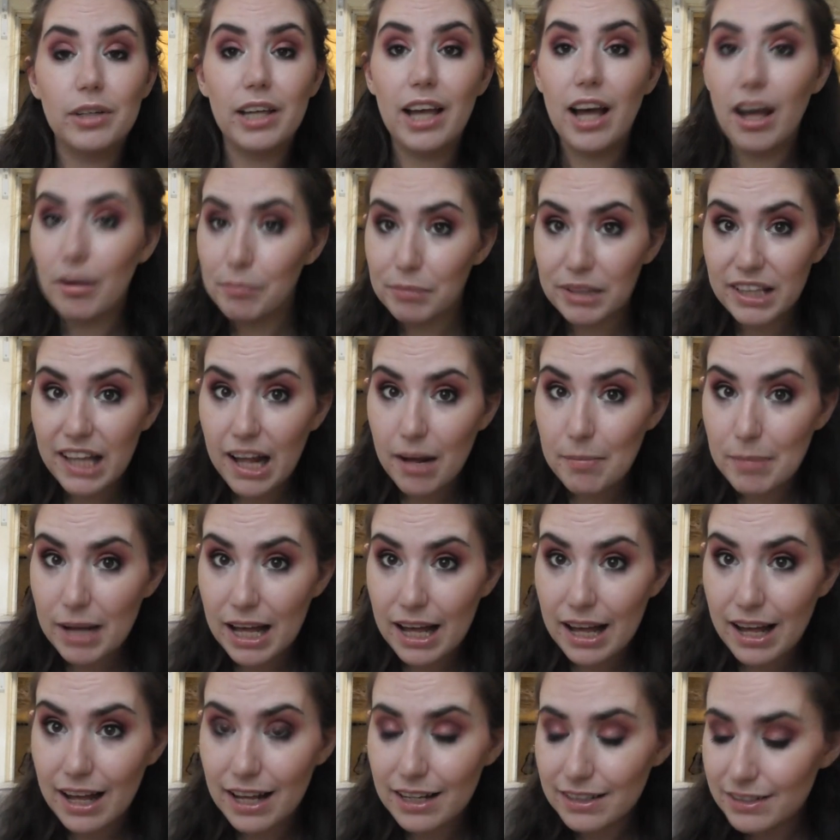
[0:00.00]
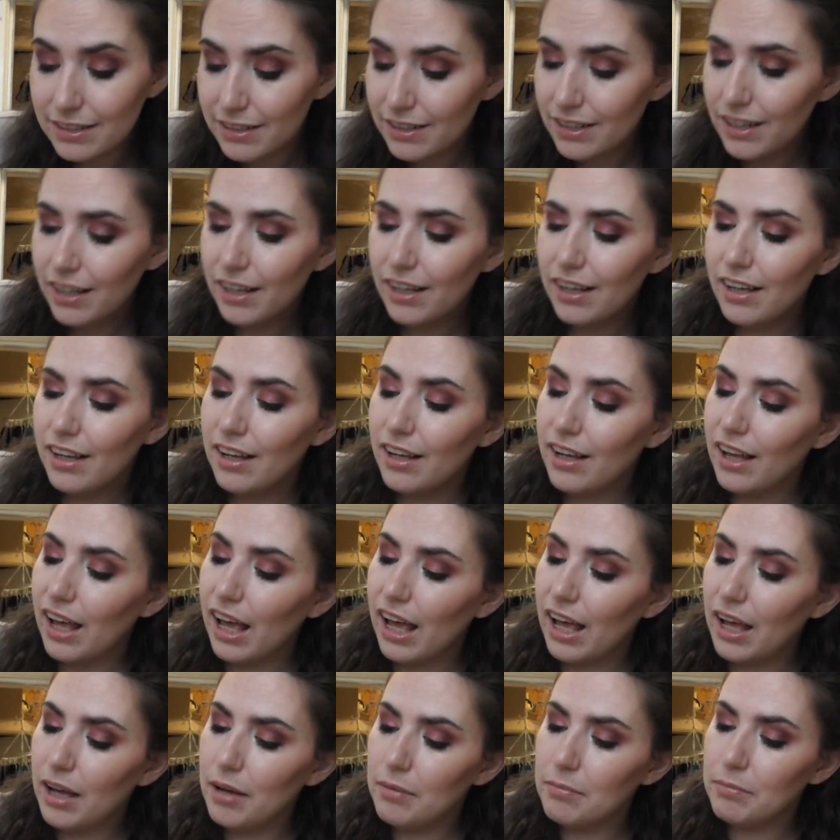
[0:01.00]
it can't be that bad.
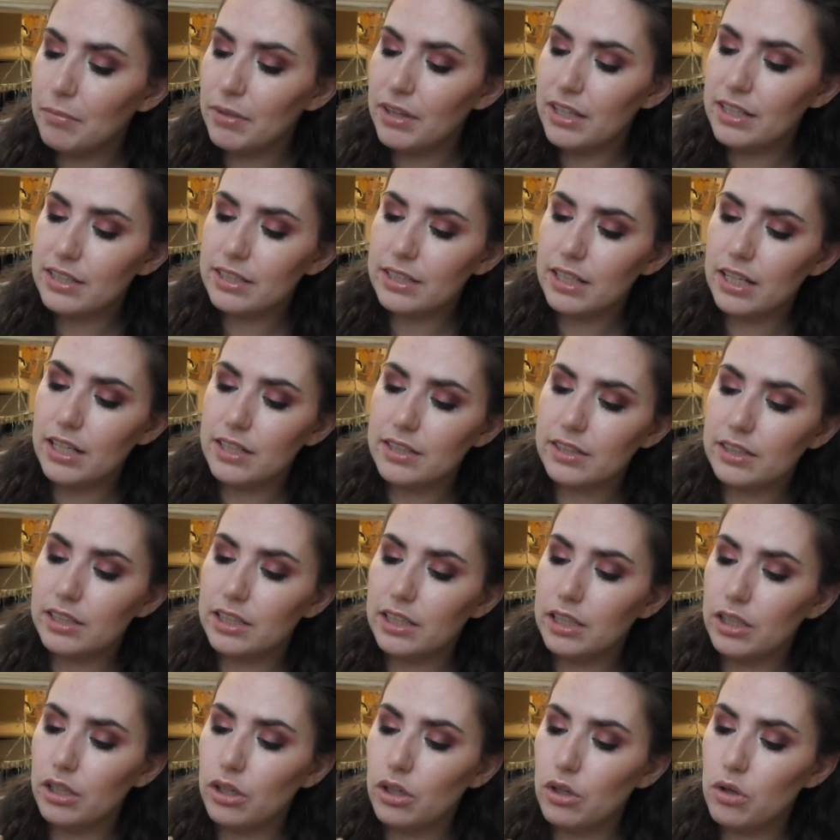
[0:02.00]
This is the